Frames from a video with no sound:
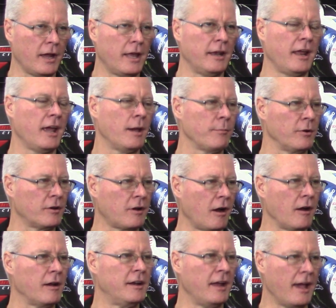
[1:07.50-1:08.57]
and AMBR
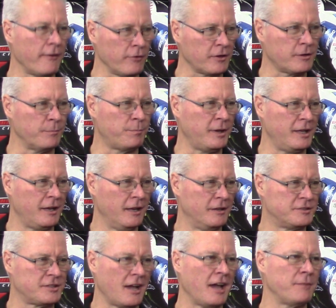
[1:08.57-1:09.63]
Car had ever
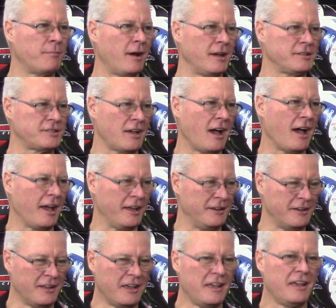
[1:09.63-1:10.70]
competed side by side.
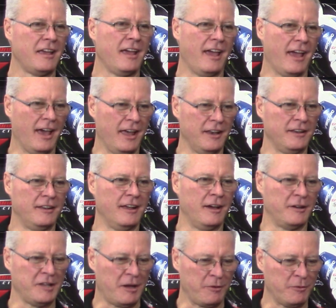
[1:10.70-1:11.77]
Yeah. And
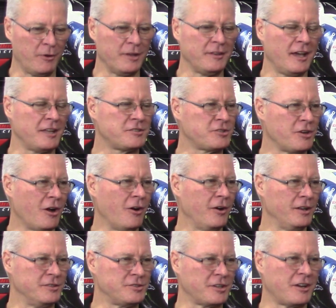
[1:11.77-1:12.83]
uh, yeah, we won that show
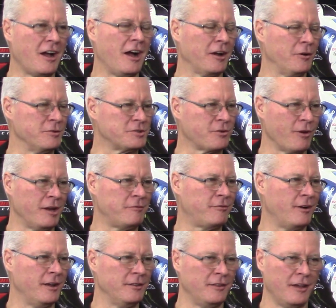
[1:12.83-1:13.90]
in Chicago. It was great
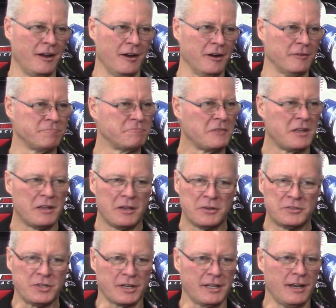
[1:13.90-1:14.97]
fun there.
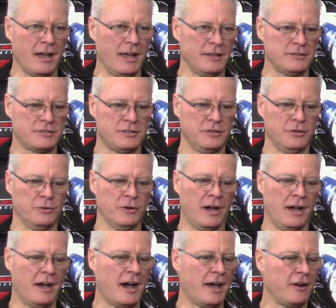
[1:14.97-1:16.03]
Took it on to
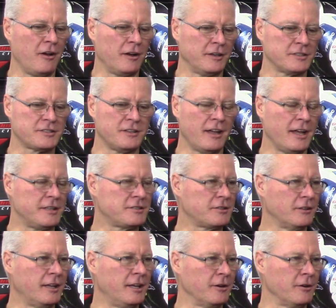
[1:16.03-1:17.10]
uh, Hot August
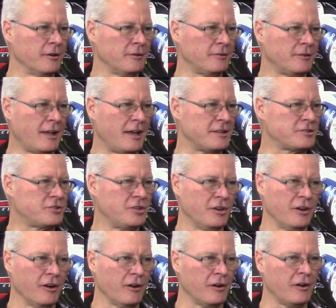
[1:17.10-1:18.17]
Nights later last
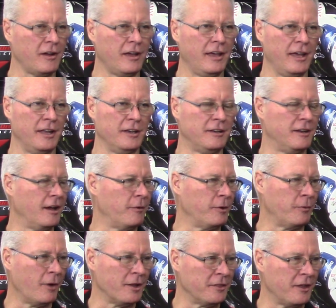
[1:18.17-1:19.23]
year, and uh, we
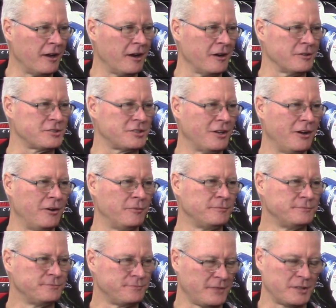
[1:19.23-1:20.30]
won there. So
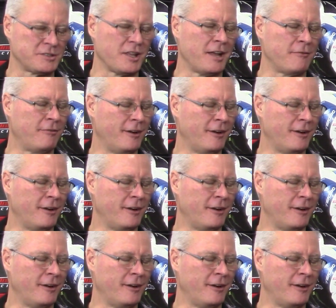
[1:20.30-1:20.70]
it was a lot of